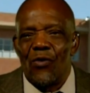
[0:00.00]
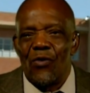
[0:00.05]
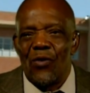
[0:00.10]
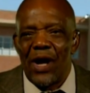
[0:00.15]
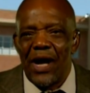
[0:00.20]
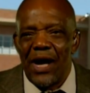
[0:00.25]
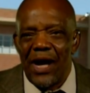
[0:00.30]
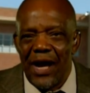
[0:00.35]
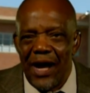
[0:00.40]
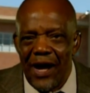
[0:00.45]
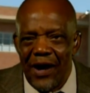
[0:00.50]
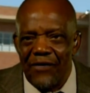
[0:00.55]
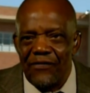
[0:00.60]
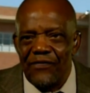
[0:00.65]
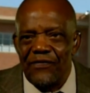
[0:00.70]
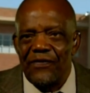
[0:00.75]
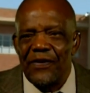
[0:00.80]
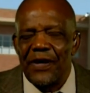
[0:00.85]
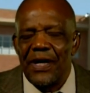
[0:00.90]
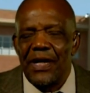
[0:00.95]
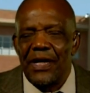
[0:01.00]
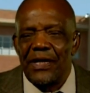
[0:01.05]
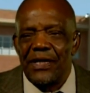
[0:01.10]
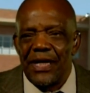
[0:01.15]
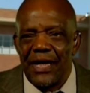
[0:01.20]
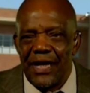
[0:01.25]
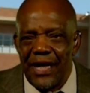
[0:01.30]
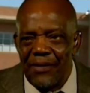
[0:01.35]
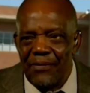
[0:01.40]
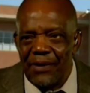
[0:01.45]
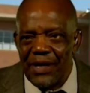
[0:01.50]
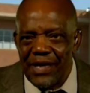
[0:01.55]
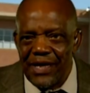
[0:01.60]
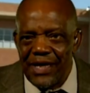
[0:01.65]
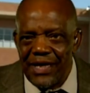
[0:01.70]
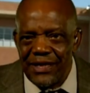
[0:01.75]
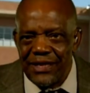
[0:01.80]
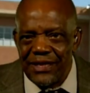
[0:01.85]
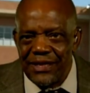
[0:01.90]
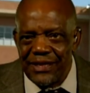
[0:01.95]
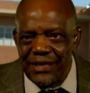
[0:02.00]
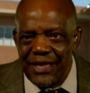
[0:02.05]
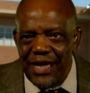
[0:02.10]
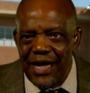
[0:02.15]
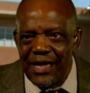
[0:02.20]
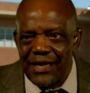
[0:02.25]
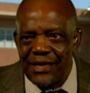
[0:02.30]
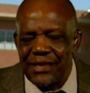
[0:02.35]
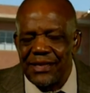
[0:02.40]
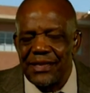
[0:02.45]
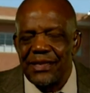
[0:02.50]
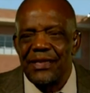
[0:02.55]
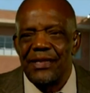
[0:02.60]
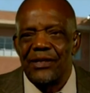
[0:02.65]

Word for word: We have the Labor Relations Act